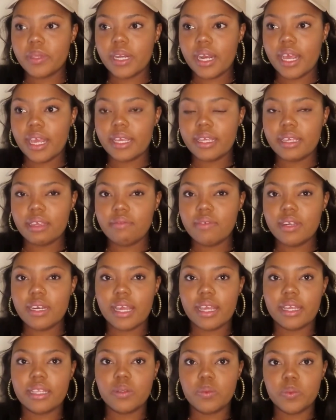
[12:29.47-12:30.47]
Like even
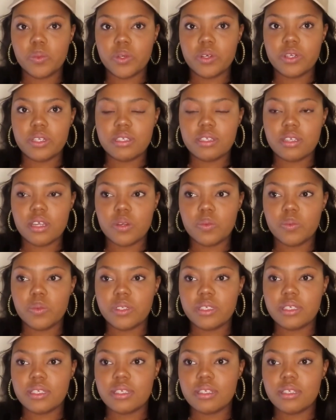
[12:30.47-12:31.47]
like the words that
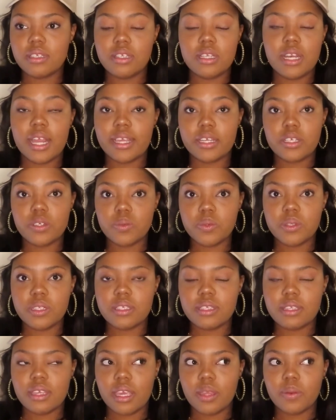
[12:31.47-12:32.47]
was like she would
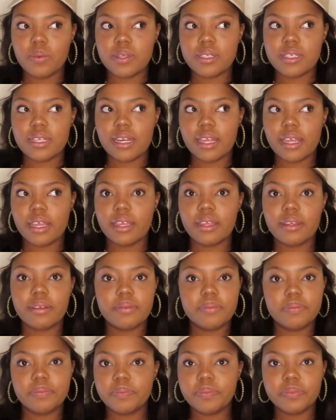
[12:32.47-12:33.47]
say wasn't
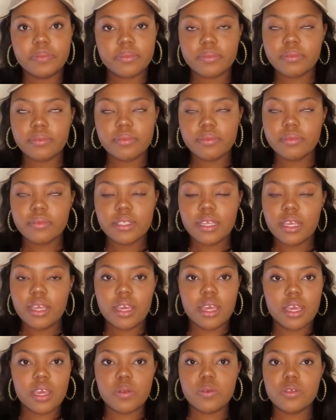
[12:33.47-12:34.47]
like,
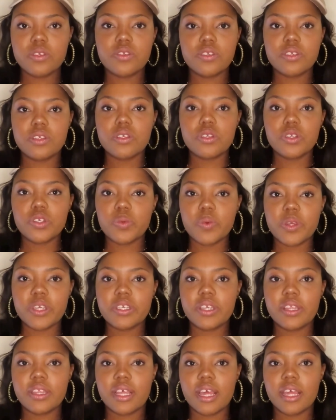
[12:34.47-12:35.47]
it was just a
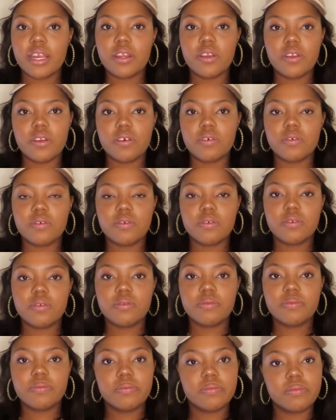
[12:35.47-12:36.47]
situation that, you know,
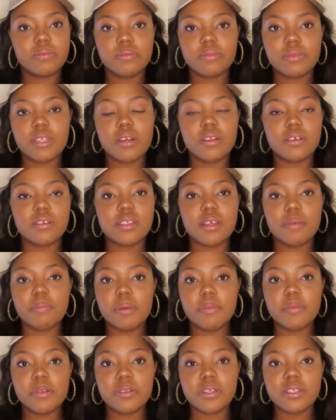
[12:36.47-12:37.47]
I know some
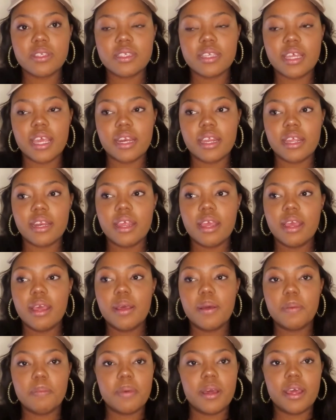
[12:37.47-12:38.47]
people could stand it,
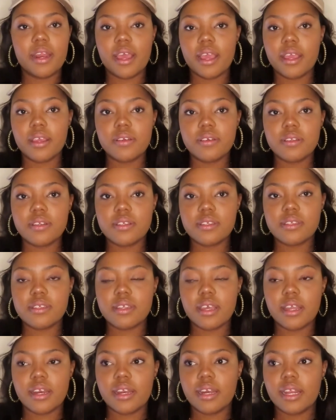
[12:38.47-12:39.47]
but I couldn't
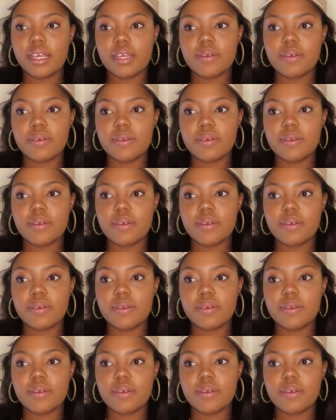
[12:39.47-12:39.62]
stand it.